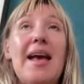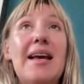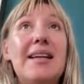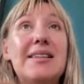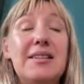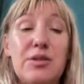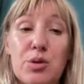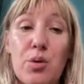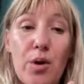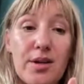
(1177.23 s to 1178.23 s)
and
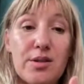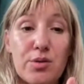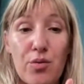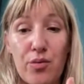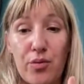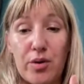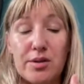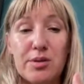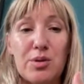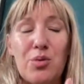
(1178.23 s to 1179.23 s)
so on and so
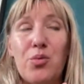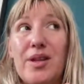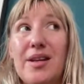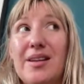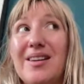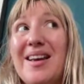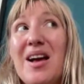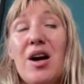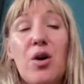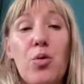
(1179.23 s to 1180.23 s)
forth. So within
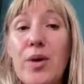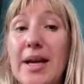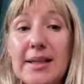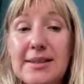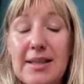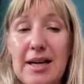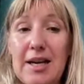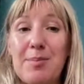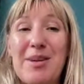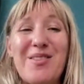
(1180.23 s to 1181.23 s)
a week's
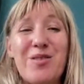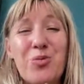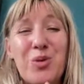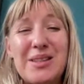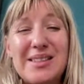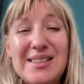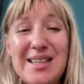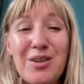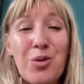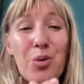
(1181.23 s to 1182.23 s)
time, even with
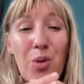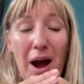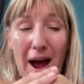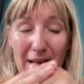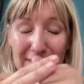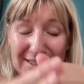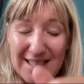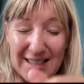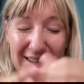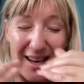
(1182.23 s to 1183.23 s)
zero
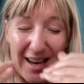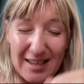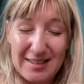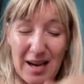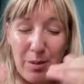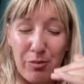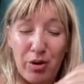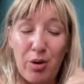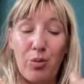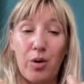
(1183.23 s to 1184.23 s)
dedicated time
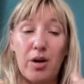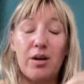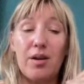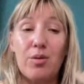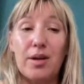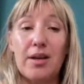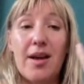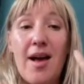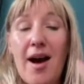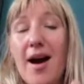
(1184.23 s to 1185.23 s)
for your work, you can
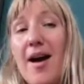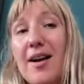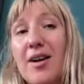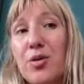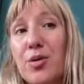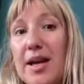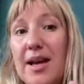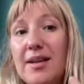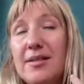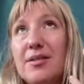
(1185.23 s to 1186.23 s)

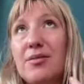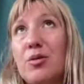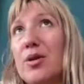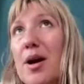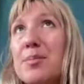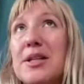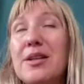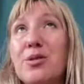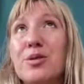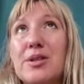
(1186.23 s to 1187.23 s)
create or
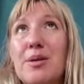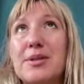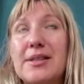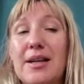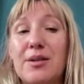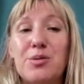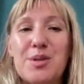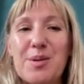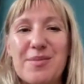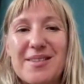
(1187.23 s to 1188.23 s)
update your Substack to
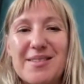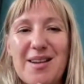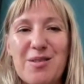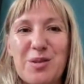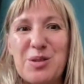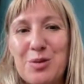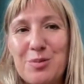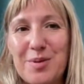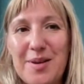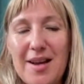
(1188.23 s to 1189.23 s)
something that looks
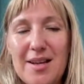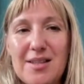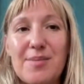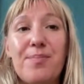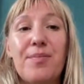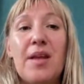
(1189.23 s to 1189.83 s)
super nice.